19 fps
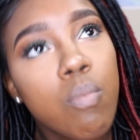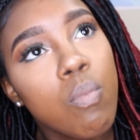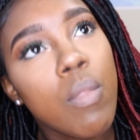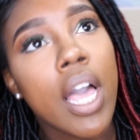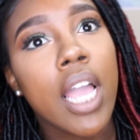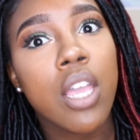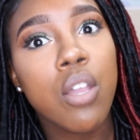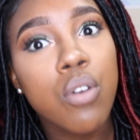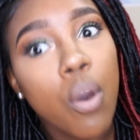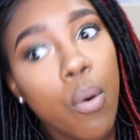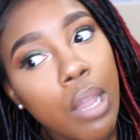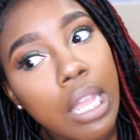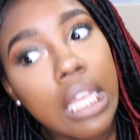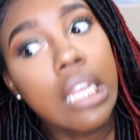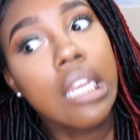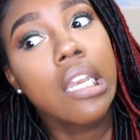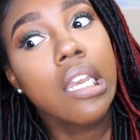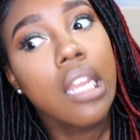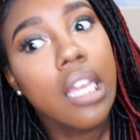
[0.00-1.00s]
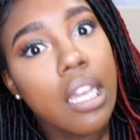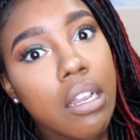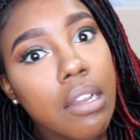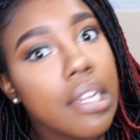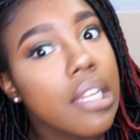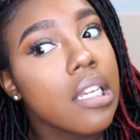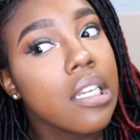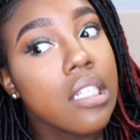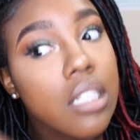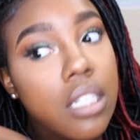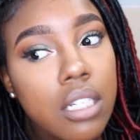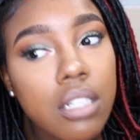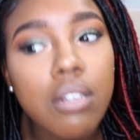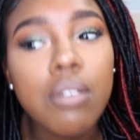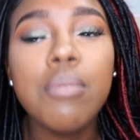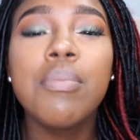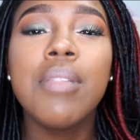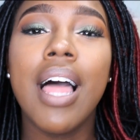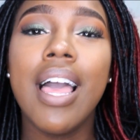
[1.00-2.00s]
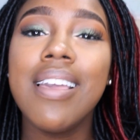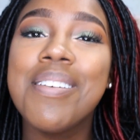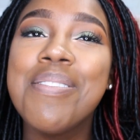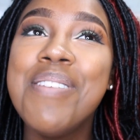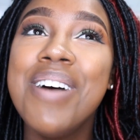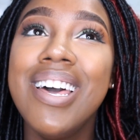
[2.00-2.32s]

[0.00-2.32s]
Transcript: like, you know, in there, like,